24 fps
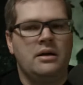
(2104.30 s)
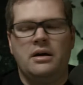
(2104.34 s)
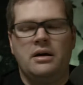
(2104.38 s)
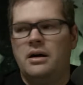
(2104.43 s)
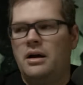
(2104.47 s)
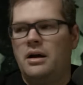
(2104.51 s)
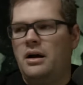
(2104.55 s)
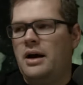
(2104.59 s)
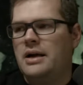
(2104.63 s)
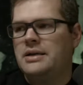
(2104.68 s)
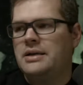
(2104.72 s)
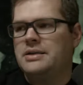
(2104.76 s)

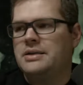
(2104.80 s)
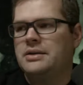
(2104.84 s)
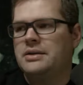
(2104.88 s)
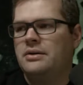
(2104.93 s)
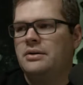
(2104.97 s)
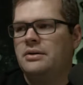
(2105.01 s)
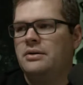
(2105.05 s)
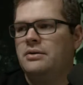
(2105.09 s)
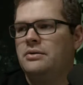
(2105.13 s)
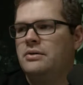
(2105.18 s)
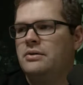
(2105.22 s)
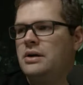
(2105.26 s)
All right,
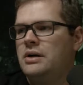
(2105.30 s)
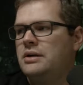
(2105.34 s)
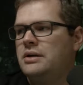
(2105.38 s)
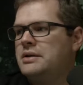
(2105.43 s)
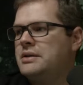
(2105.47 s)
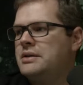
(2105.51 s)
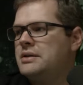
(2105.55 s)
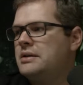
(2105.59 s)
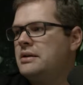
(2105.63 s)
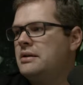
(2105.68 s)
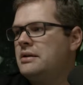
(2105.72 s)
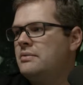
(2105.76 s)
so let's
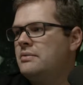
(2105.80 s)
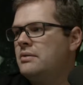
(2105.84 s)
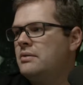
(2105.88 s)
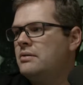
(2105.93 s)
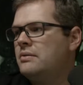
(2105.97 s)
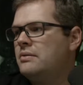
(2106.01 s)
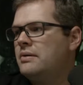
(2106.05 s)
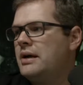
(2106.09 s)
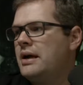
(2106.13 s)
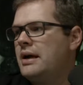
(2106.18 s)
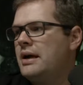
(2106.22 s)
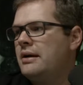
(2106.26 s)
see, where
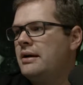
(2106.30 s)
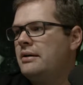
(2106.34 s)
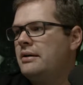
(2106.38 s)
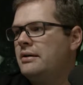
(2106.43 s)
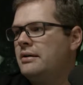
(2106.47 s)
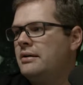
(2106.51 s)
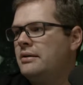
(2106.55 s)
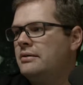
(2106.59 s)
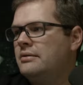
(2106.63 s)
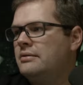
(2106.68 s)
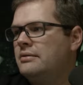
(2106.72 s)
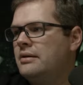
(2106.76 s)
are we at
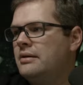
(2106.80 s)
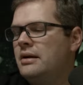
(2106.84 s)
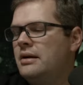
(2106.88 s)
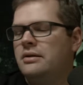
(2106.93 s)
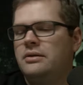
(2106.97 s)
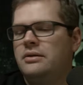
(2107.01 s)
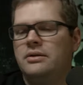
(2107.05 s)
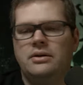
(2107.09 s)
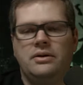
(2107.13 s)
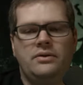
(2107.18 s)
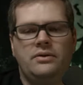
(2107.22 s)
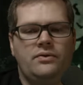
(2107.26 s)
here?
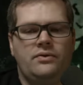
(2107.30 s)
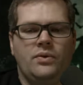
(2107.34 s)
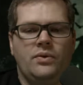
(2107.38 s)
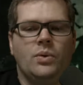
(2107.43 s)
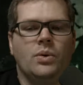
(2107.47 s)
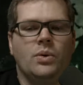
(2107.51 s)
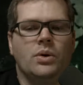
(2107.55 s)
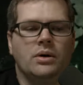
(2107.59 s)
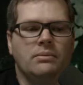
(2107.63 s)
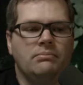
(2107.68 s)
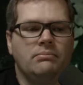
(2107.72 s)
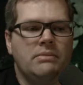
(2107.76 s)

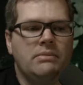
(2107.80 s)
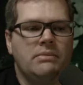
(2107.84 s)
9:34.